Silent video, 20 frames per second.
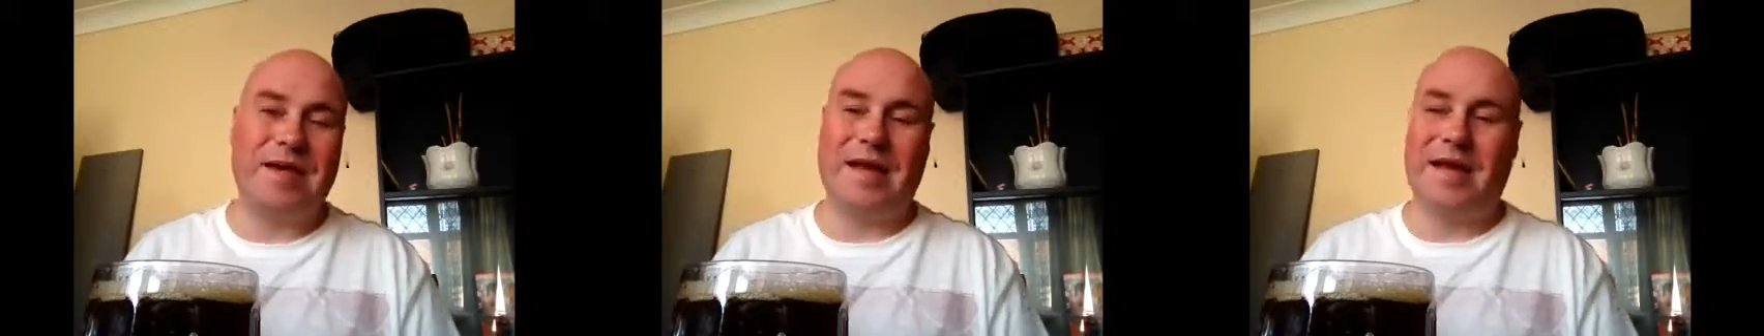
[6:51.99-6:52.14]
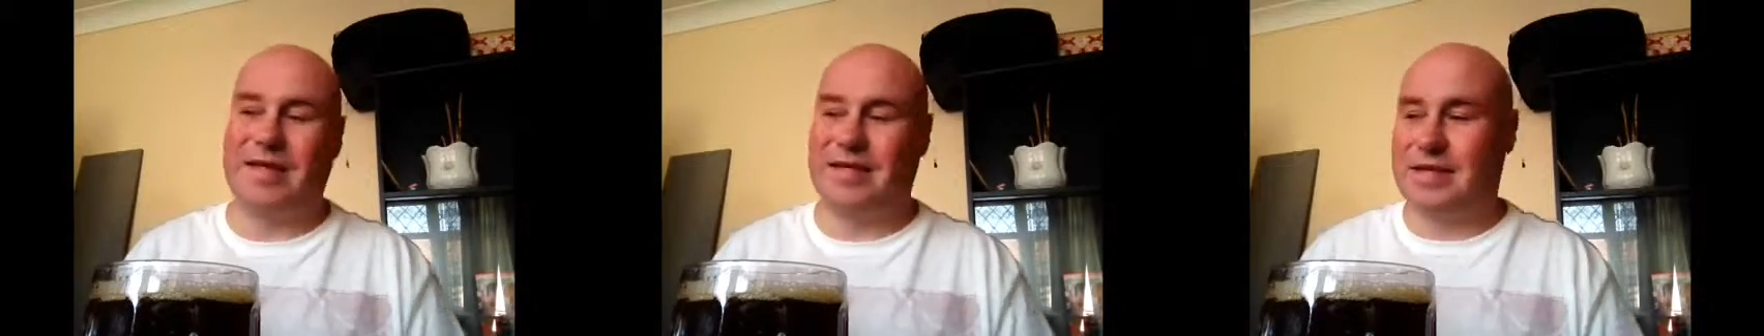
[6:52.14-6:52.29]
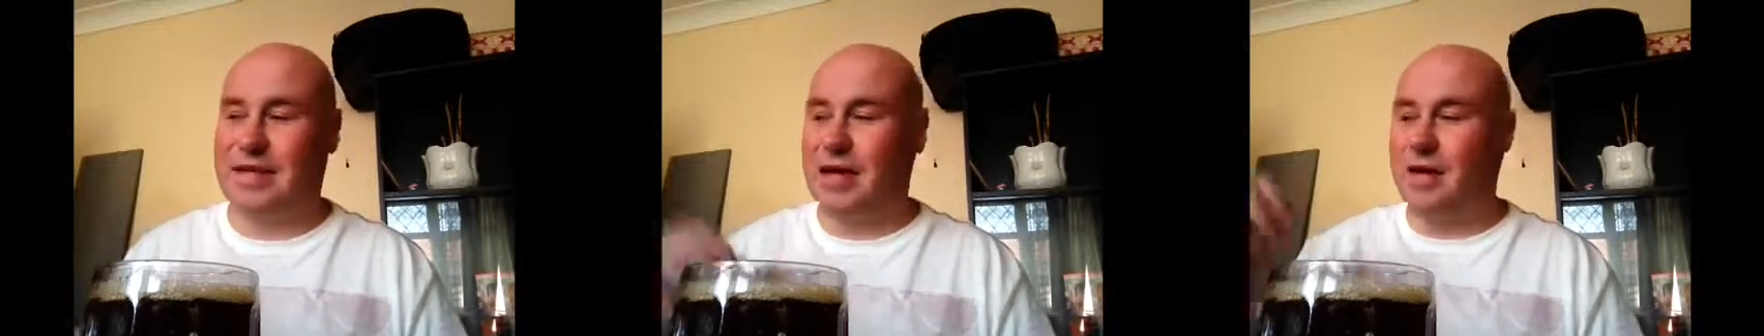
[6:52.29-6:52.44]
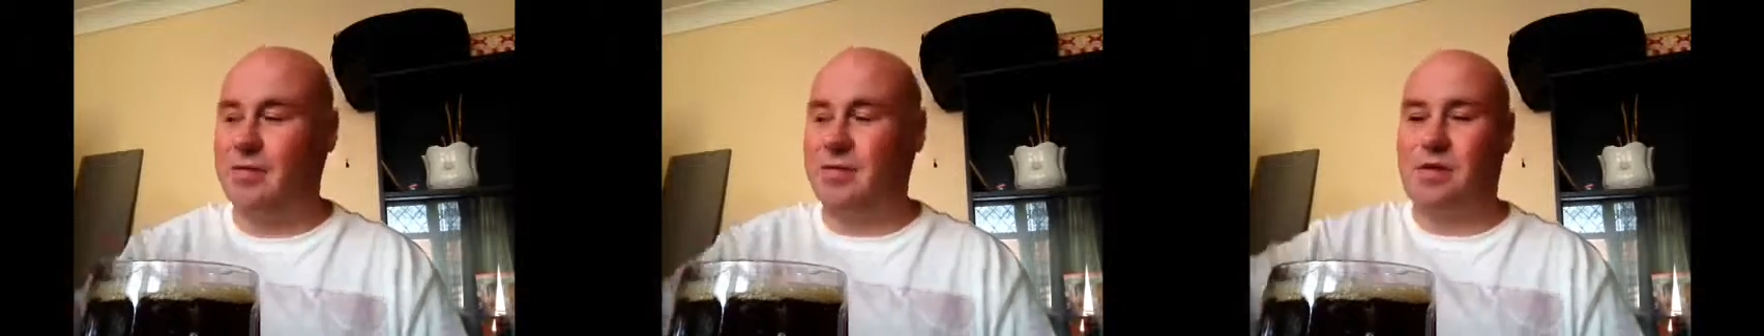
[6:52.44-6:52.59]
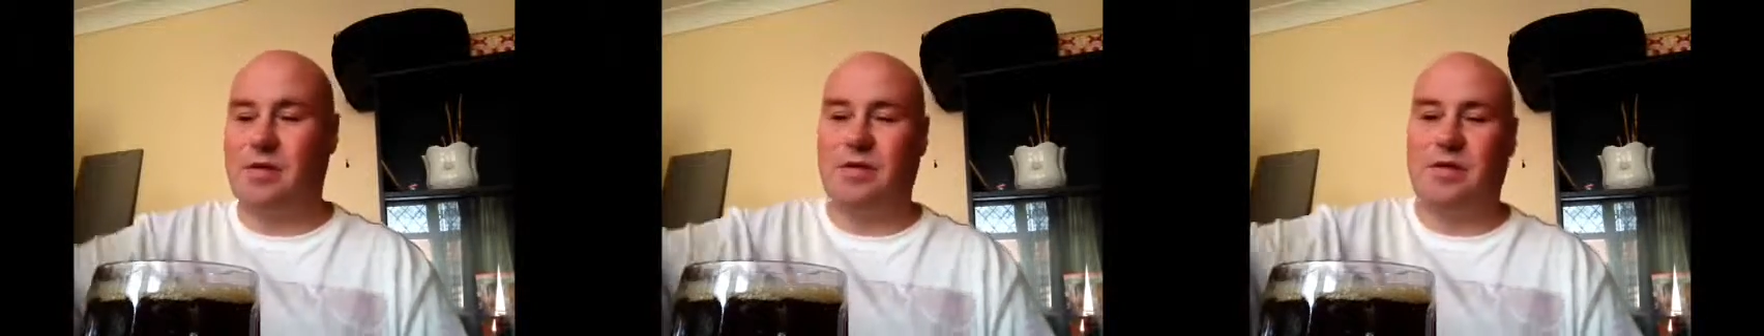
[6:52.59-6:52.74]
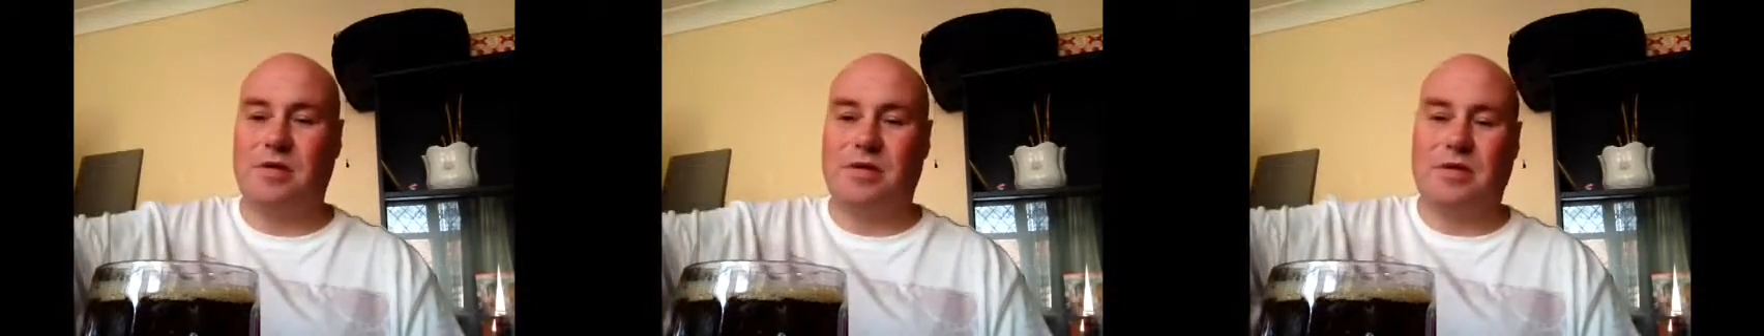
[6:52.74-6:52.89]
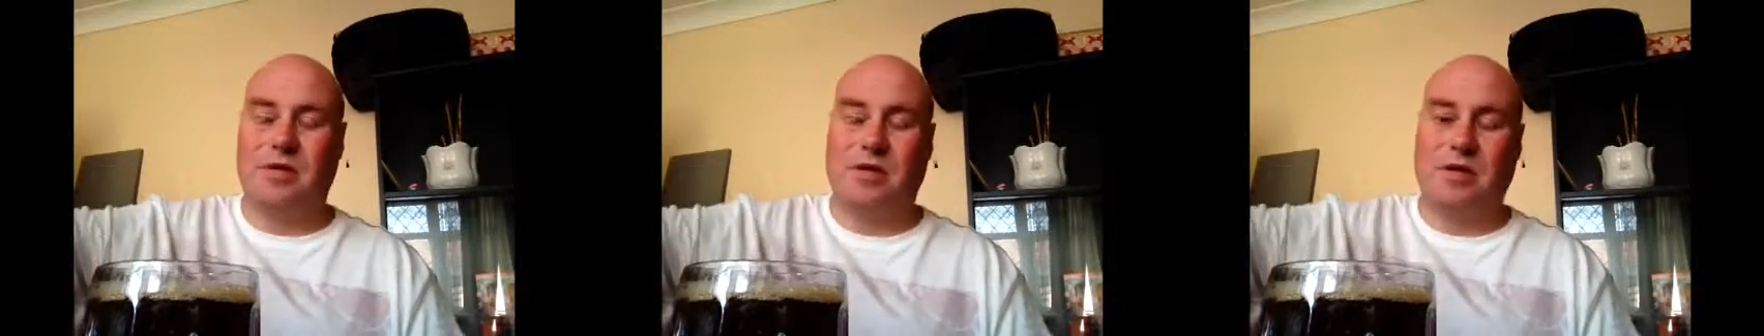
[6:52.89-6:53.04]
letdown.
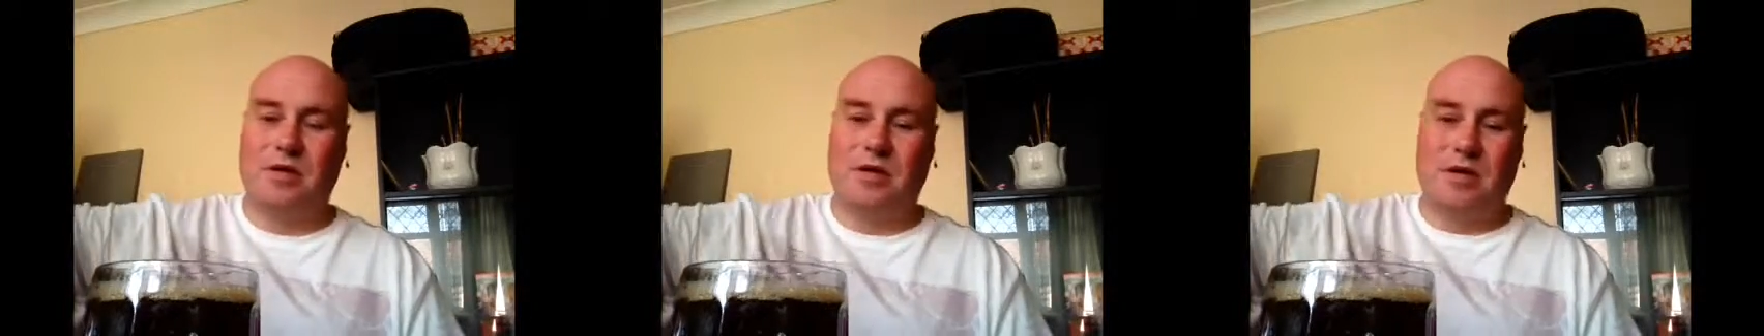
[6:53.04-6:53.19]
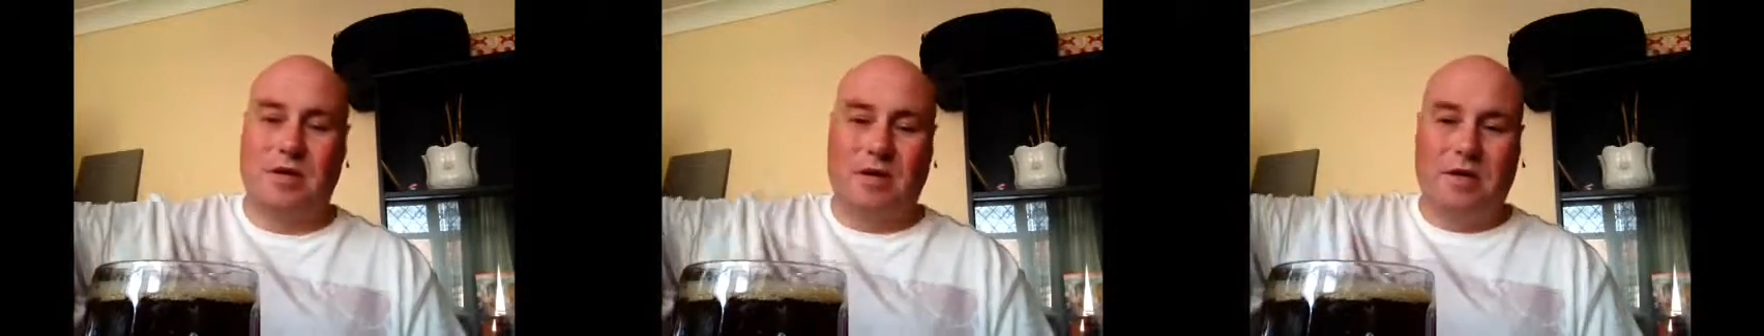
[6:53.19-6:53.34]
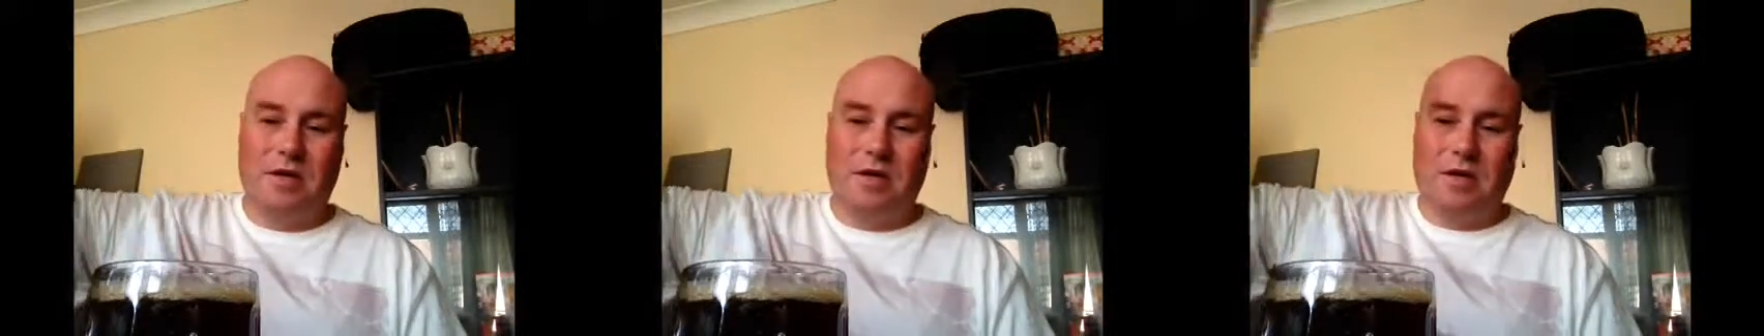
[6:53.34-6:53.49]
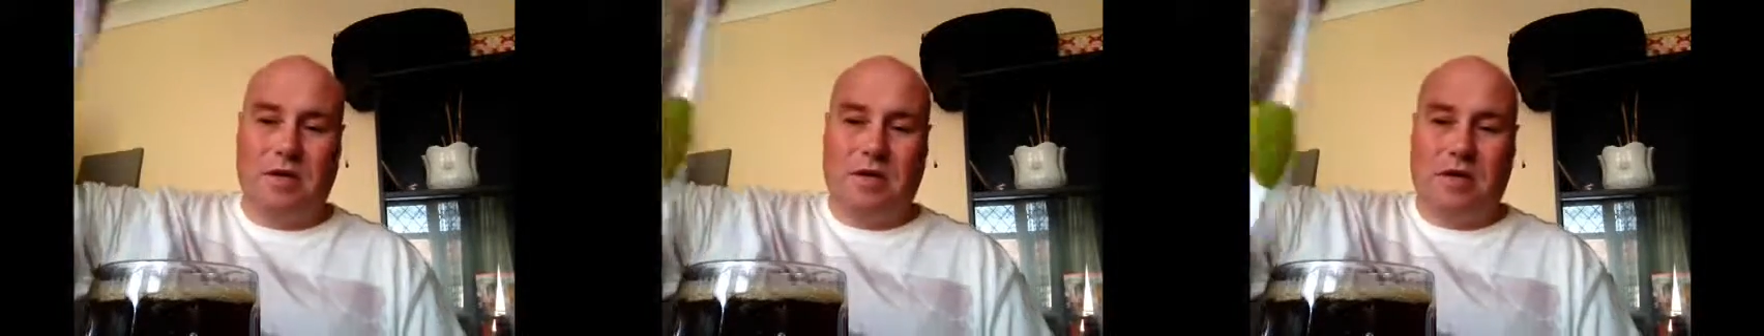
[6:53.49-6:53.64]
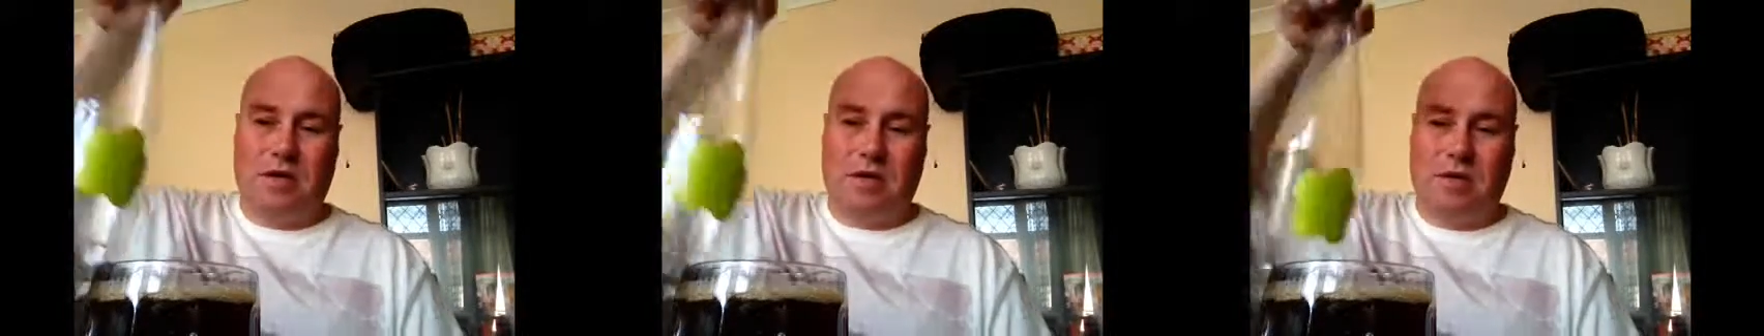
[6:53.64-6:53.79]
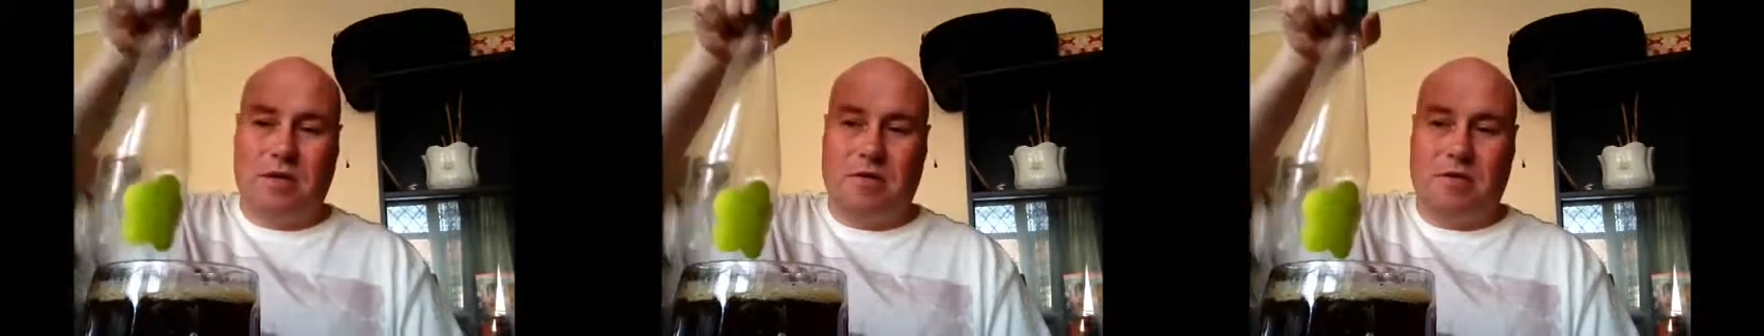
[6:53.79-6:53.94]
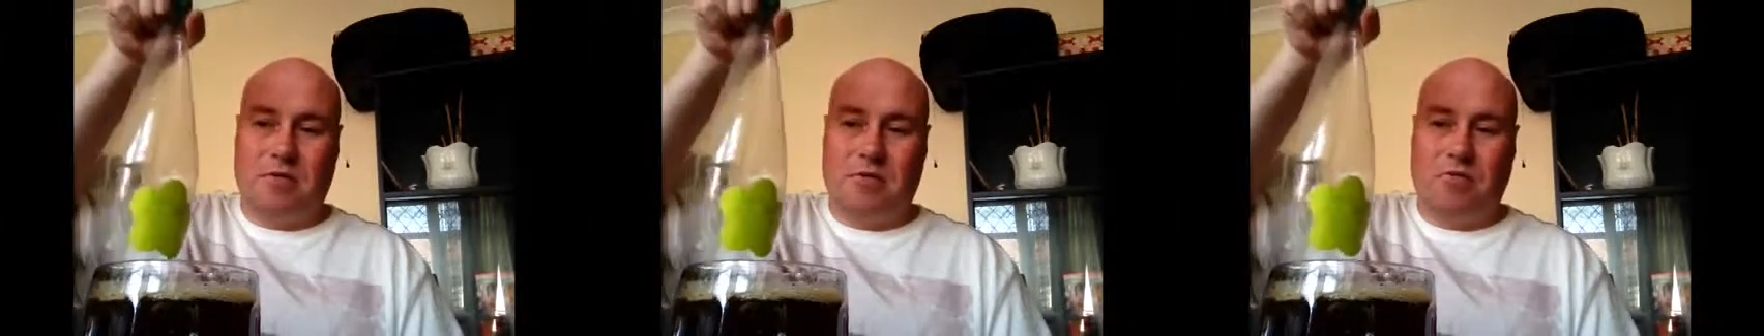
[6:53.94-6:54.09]

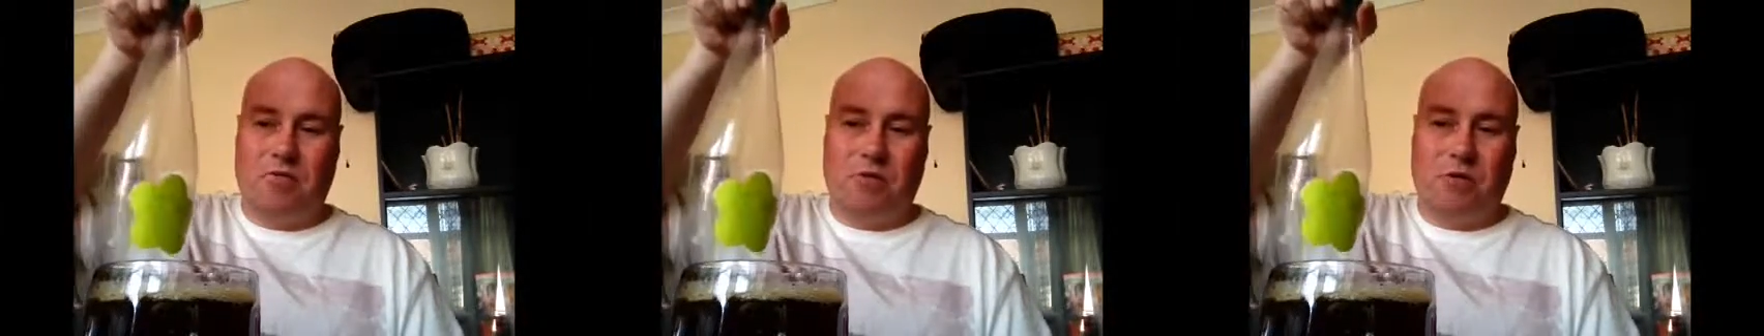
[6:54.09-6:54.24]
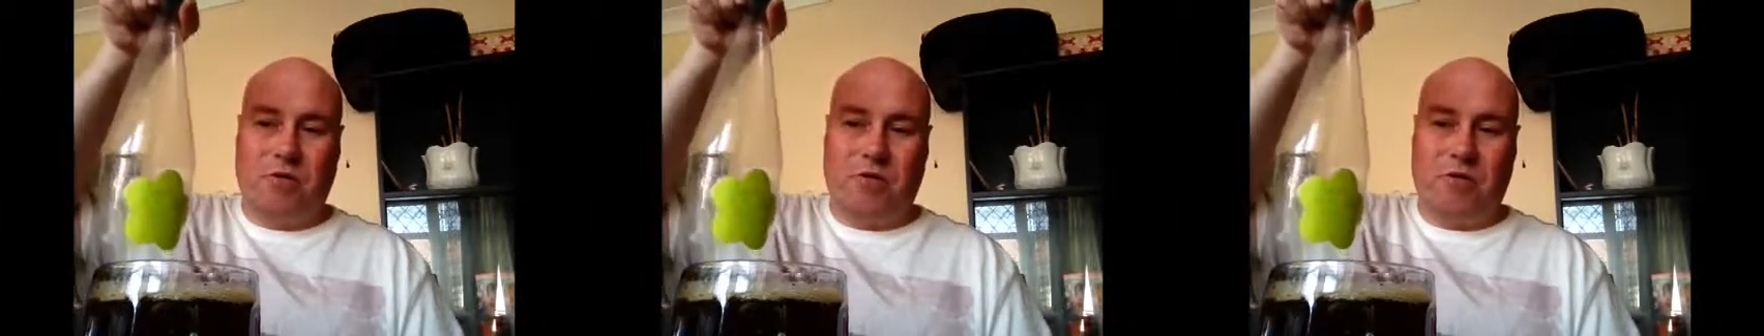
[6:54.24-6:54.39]
The